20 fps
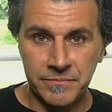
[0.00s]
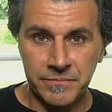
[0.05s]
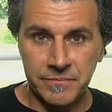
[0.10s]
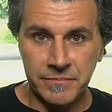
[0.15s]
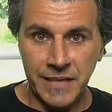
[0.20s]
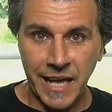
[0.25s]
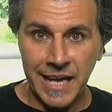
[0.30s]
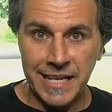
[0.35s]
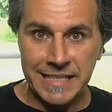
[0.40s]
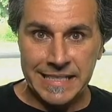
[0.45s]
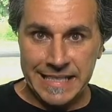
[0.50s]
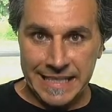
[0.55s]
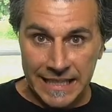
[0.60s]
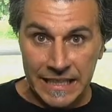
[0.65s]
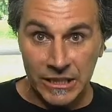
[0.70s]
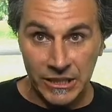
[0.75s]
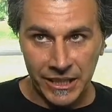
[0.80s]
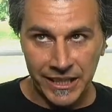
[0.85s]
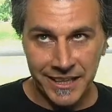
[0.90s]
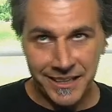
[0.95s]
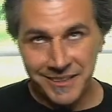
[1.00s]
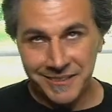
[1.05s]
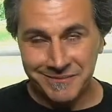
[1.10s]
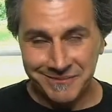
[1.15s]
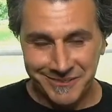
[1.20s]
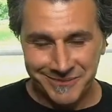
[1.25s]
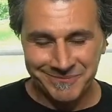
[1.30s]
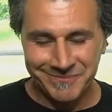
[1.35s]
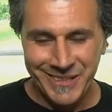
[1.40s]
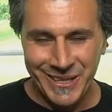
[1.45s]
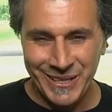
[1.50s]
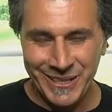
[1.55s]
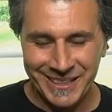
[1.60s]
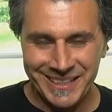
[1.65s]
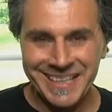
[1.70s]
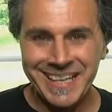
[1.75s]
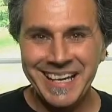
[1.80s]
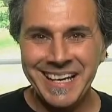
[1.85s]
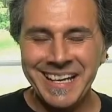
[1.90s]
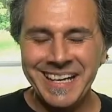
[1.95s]
ideally,
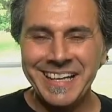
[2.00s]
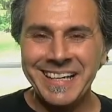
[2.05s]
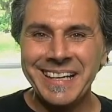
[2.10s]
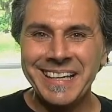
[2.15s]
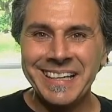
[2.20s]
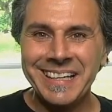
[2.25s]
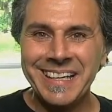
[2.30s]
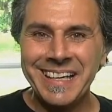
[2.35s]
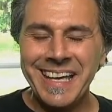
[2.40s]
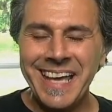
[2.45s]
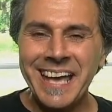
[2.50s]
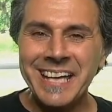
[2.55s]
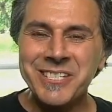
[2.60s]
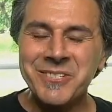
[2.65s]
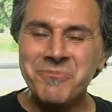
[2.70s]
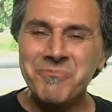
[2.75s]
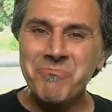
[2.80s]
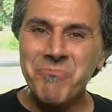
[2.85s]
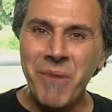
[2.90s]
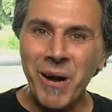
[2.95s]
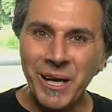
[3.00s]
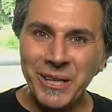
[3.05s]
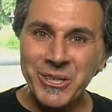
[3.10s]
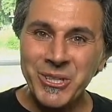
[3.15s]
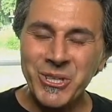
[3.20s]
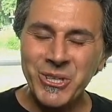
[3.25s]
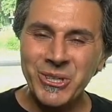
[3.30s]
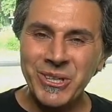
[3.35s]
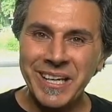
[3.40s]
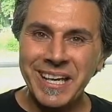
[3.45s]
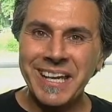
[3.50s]
as much